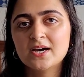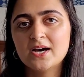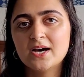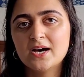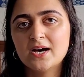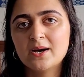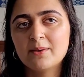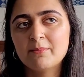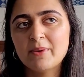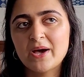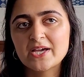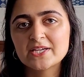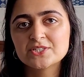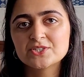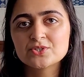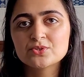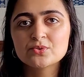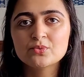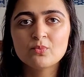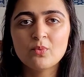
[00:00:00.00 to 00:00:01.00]
I
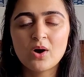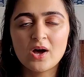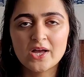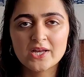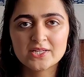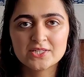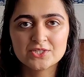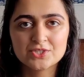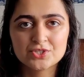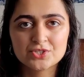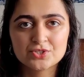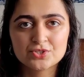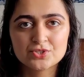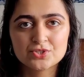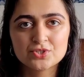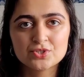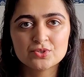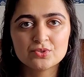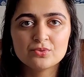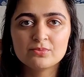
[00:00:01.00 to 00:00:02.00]
do want
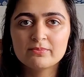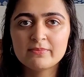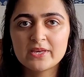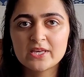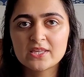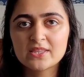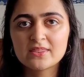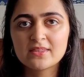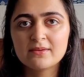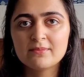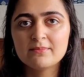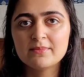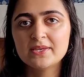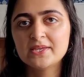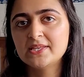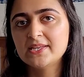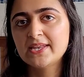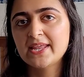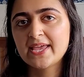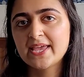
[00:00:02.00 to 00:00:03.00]
to make them
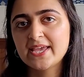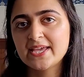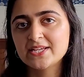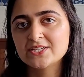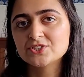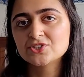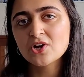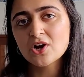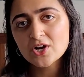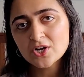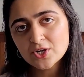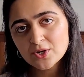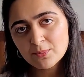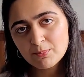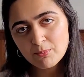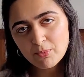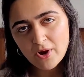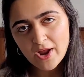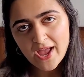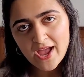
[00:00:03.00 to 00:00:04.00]
in a dark
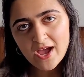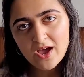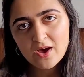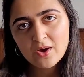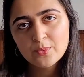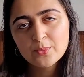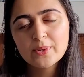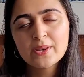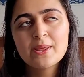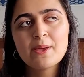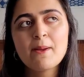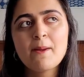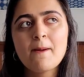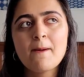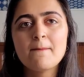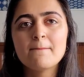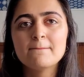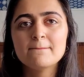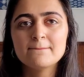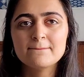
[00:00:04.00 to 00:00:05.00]
brown,
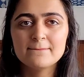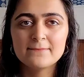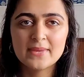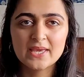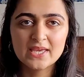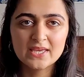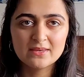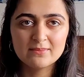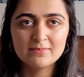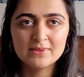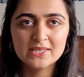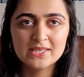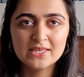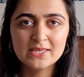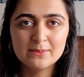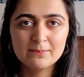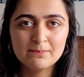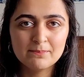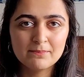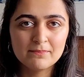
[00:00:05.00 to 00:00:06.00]

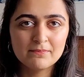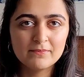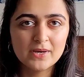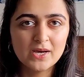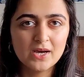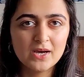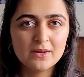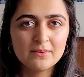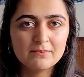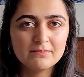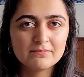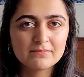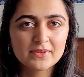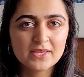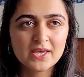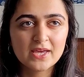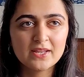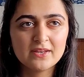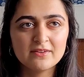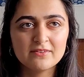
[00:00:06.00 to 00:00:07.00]
maybe
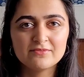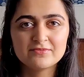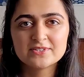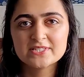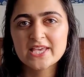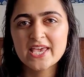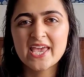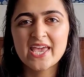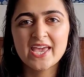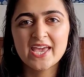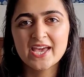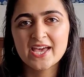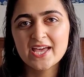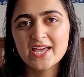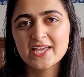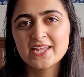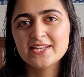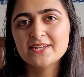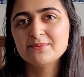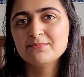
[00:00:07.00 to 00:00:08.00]
kind of
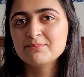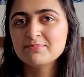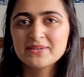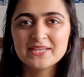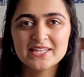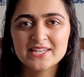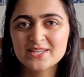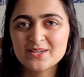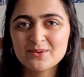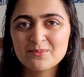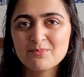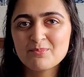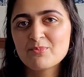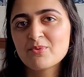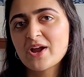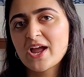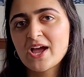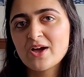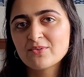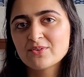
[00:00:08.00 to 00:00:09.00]
tan, medium
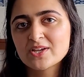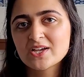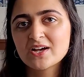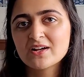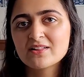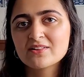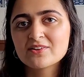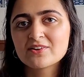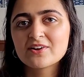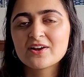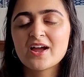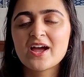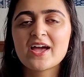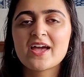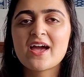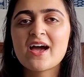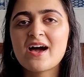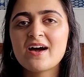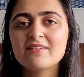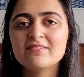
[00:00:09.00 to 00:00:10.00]
brown color.
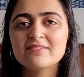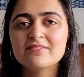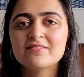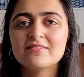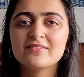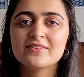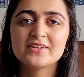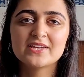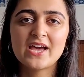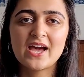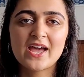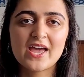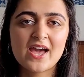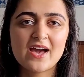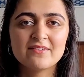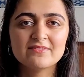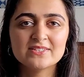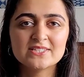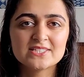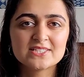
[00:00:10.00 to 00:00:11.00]
I
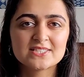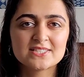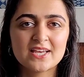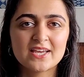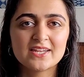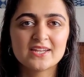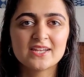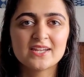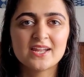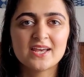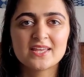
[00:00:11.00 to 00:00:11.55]
haven't decided.